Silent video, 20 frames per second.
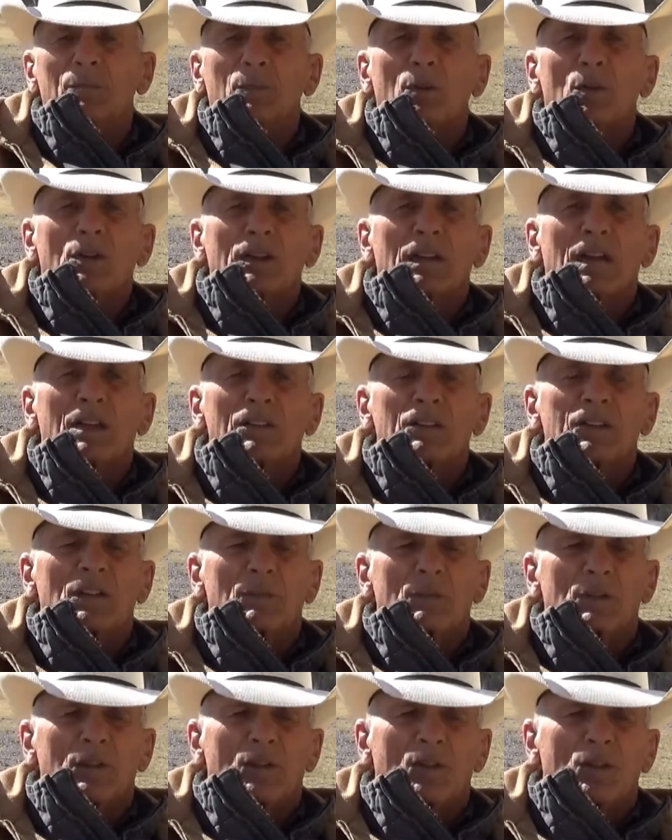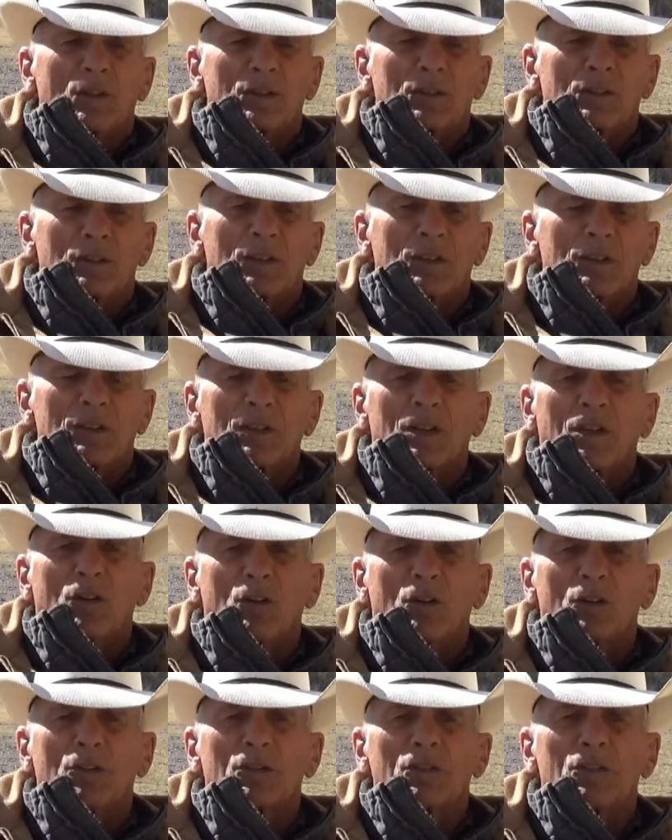pulling out some of the
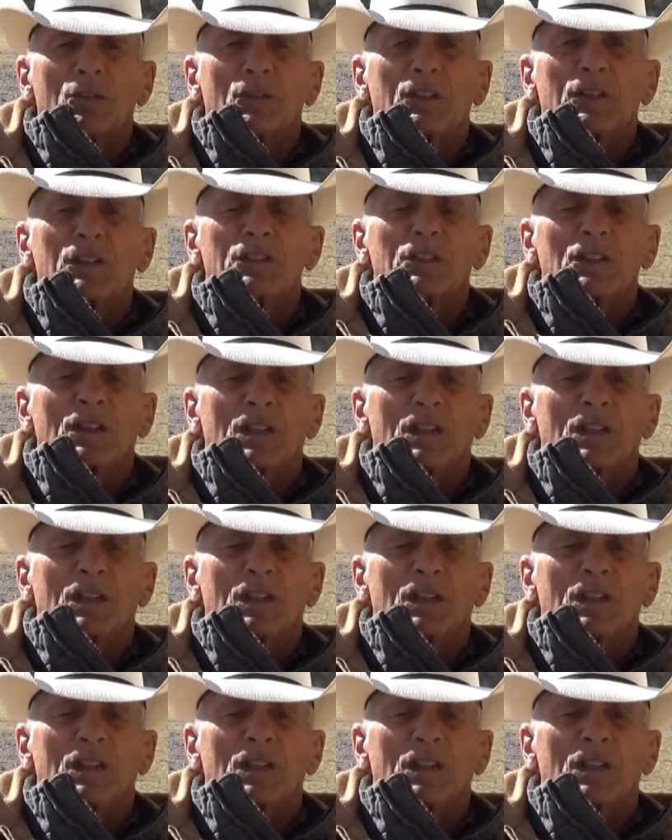older trees,